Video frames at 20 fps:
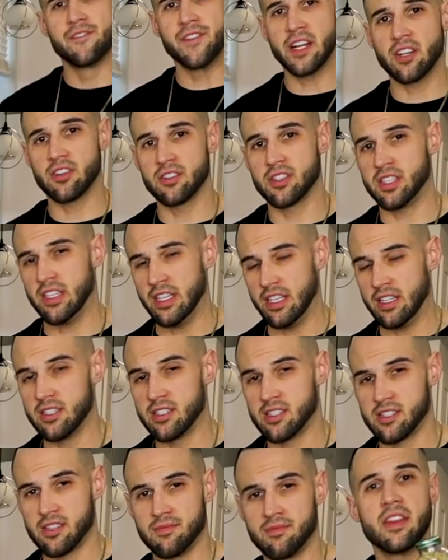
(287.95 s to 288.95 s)
Fennel
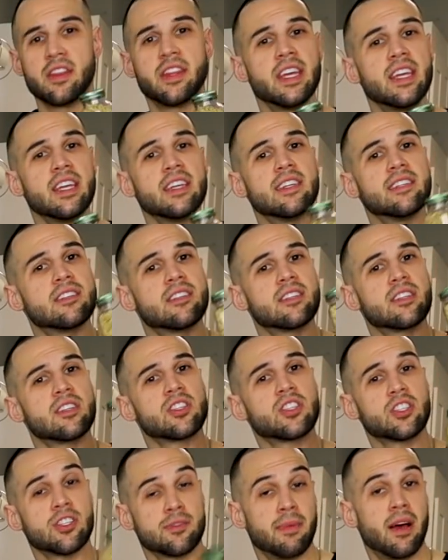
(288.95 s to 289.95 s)
seeds. These
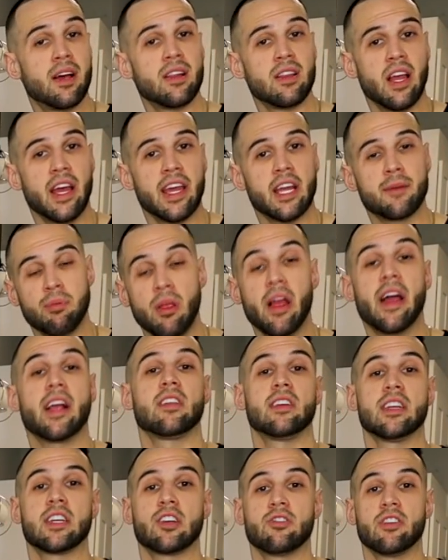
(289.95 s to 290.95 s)
smell like black
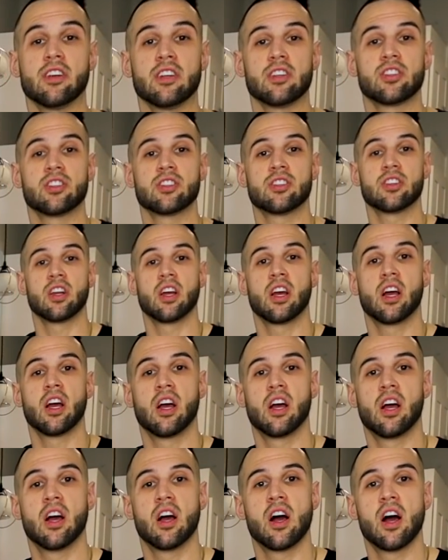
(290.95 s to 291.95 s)
licorice.
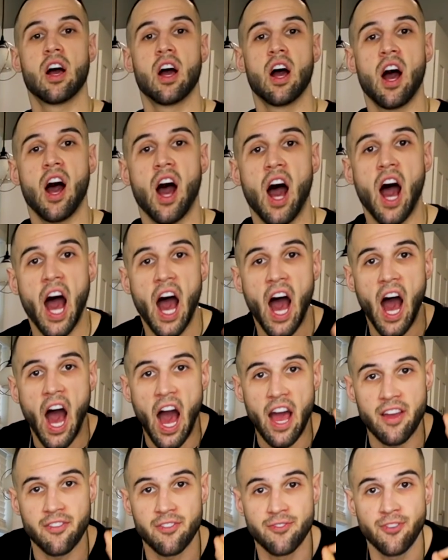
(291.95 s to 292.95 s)

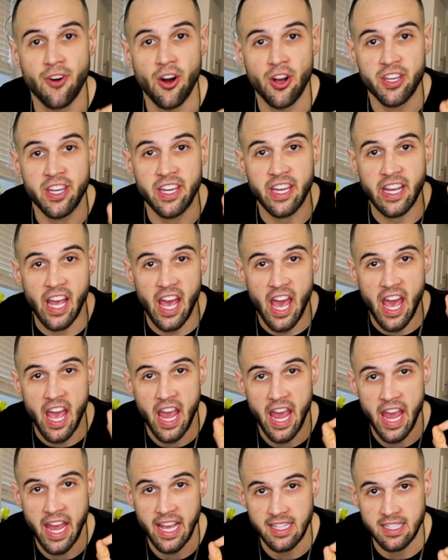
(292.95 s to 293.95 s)
I
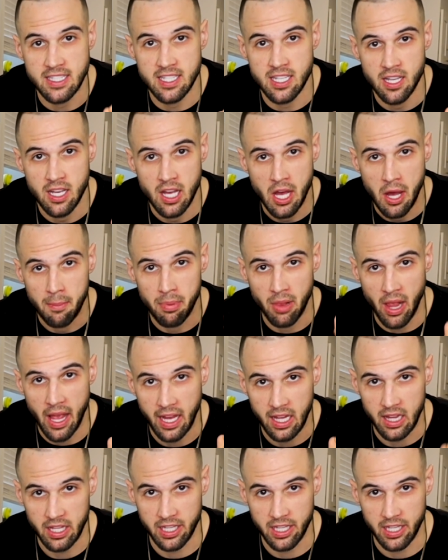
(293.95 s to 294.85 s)
hate black